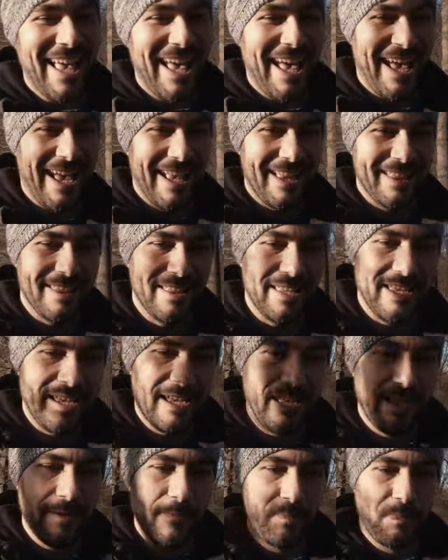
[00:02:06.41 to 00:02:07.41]
and
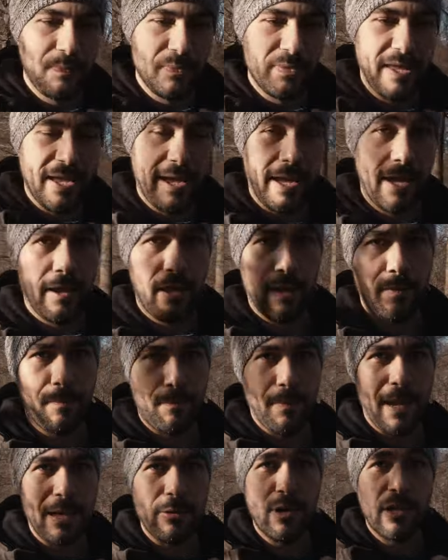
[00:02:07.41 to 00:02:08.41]
uh, the
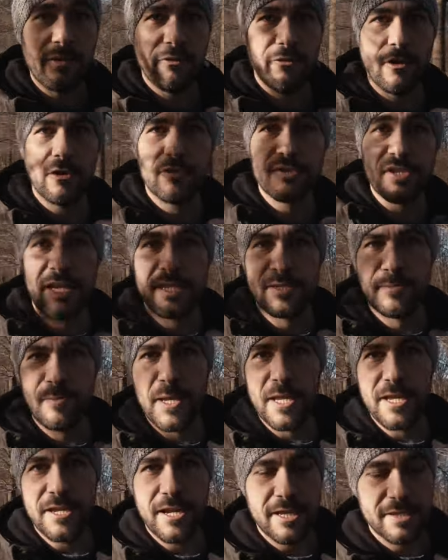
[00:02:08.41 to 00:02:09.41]
manual focus
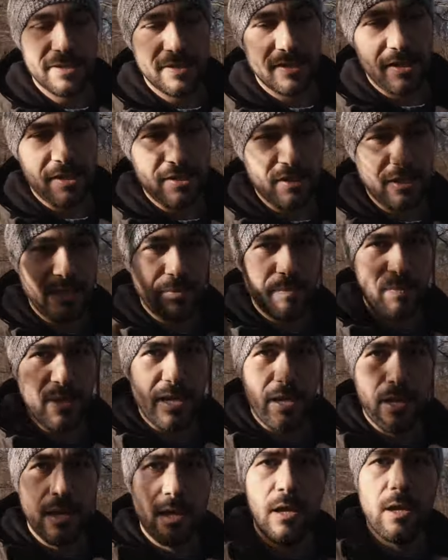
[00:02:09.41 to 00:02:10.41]
experience is gonna
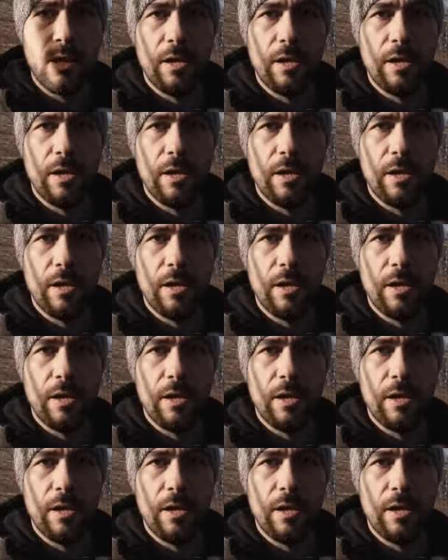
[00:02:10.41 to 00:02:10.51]
be